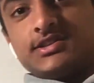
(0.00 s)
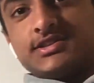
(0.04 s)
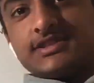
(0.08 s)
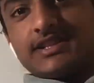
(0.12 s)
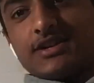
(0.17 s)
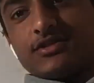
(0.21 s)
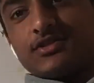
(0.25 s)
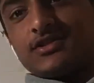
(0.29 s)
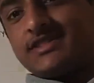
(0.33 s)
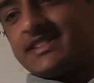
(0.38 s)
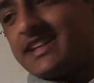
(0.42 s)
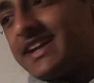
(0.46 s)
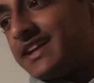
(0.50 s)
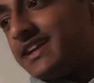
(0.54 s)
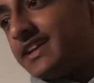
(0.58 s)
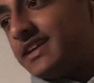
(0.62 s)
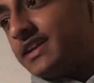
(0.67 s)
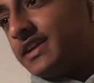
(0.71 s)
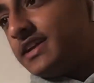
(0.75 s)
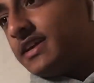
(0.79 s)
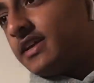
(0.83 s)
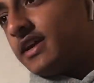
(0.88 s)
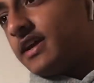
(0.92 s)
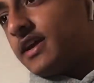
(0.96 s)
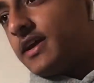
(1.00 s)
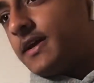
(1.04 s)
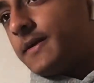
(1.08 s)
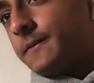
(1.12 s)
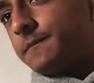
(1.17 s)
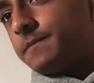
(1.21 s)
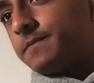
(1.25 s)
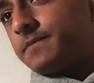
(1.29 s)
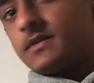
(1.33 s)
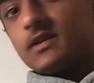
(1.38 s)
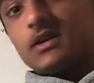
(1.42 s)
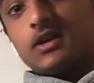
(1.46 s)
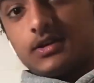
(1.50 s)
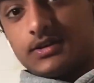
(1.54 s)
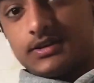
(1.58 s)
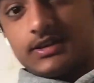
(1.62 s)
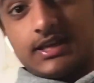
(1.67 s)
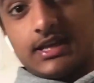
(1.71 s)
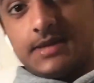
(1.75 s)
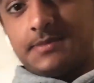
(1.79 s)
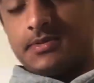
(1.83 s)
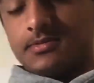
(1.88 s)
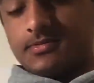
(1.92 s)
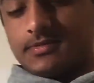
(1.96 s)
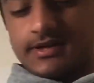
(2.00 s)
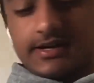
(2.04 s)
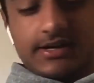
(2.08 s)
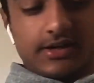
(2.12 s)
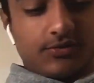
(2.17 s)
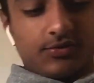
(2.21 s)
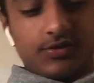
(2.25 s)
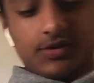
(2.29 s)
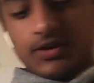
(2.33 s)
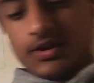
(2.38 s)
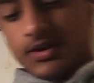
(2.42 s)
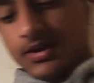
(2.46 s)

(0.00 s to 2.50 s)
is outstanding. I'd keep him around